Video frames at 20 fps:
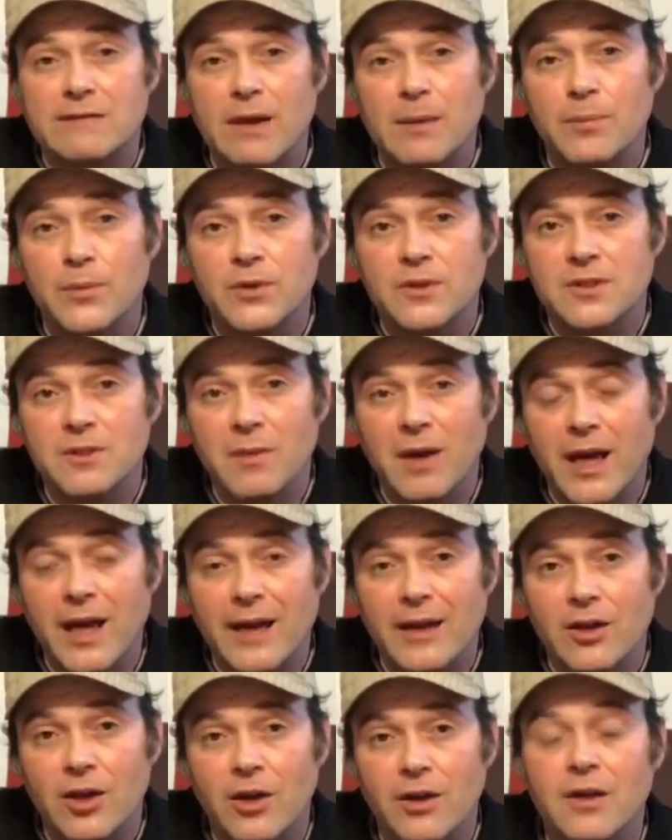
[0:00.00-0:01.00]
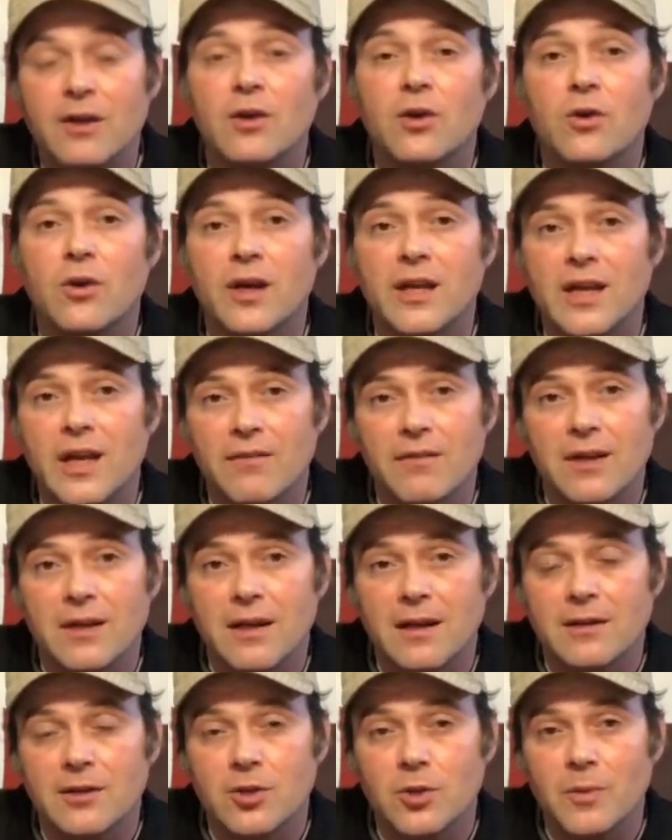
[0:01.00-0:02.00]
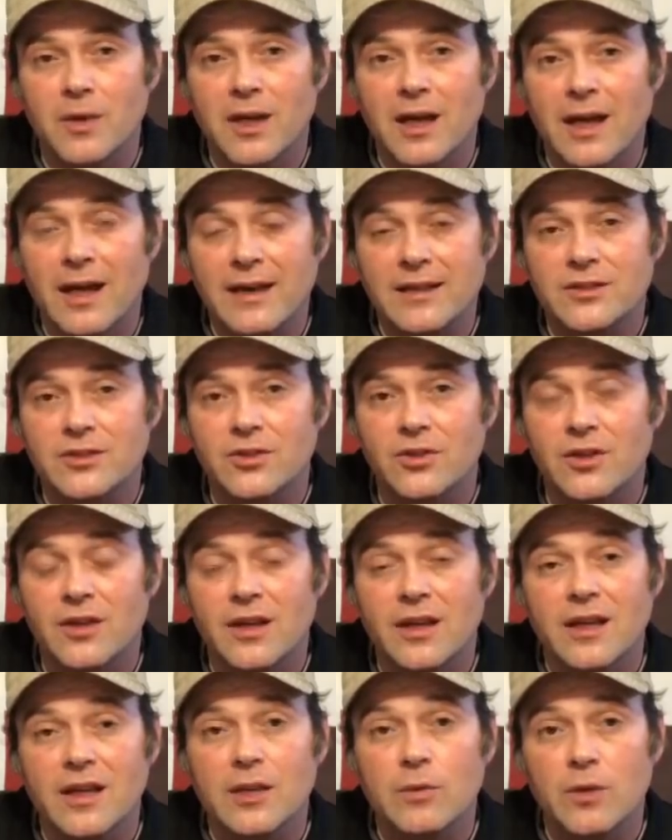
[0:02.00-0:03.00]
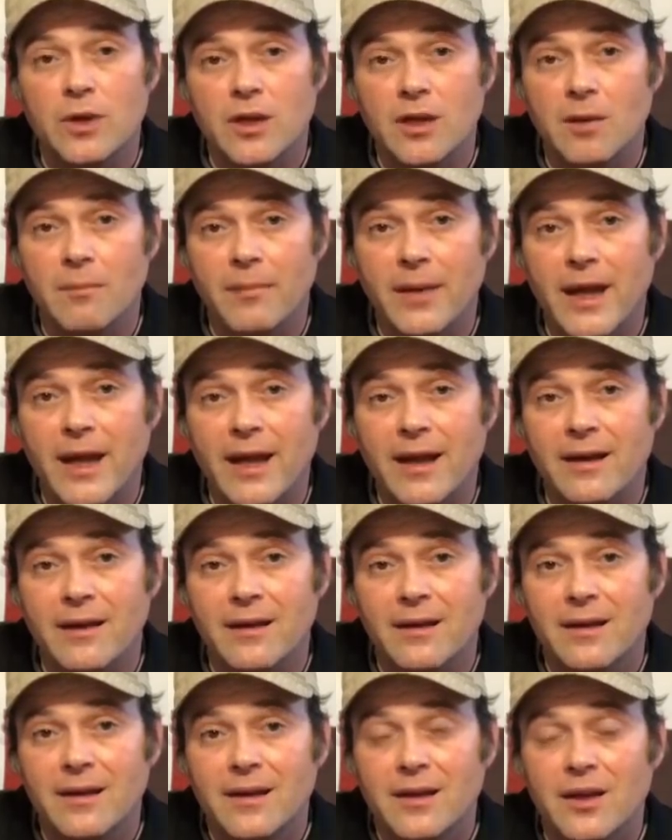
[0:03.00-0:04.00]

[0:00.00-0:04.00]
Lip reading: If I put some height on it or I gave it a little bit of hyzer, it would come back.